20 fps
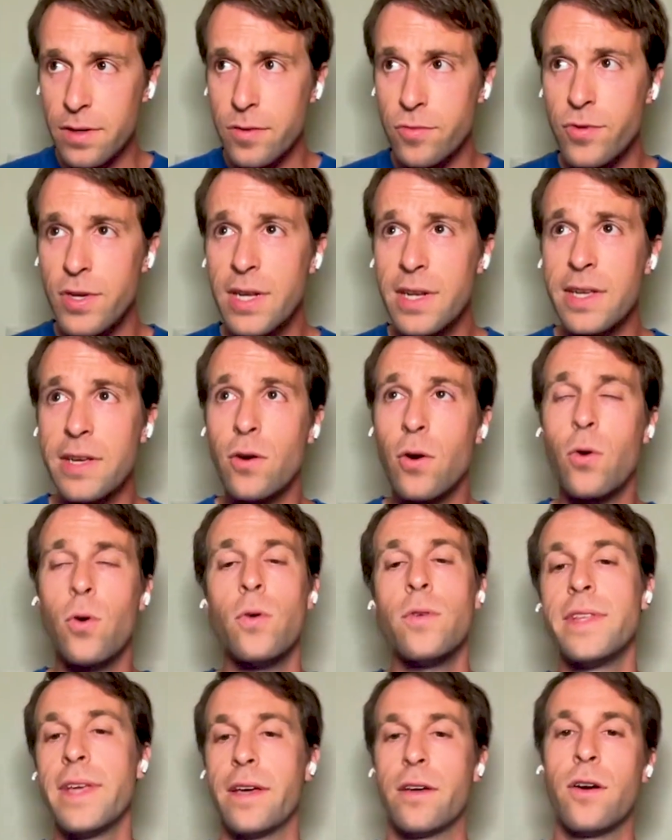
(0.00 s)
Really,
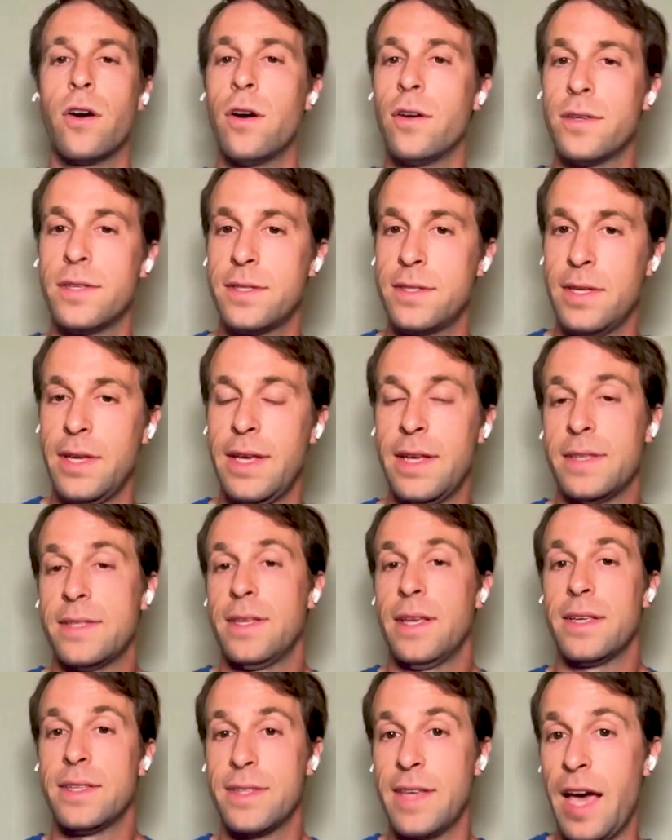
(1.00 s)
all their cost
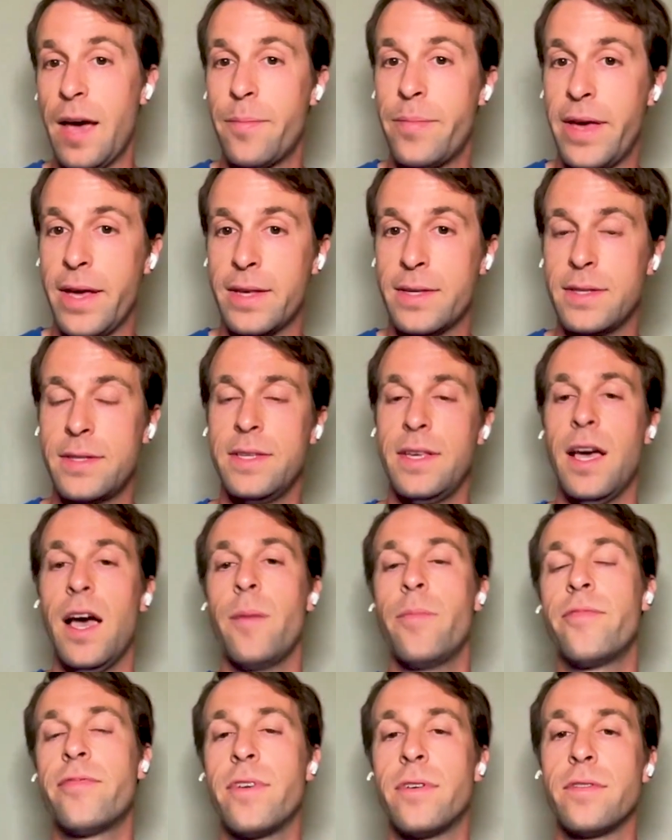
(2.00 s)
is, is CAPEX, the
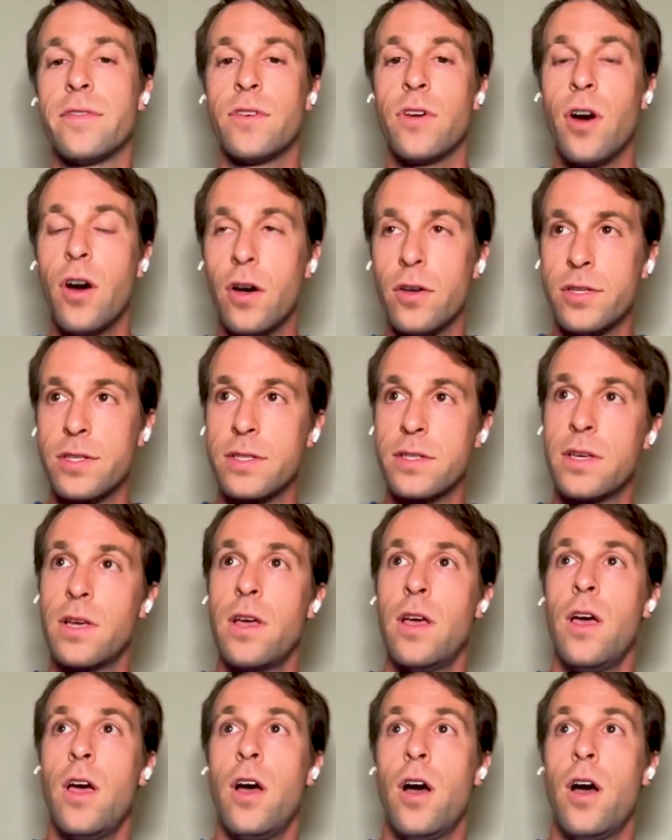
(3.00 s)
upfront cost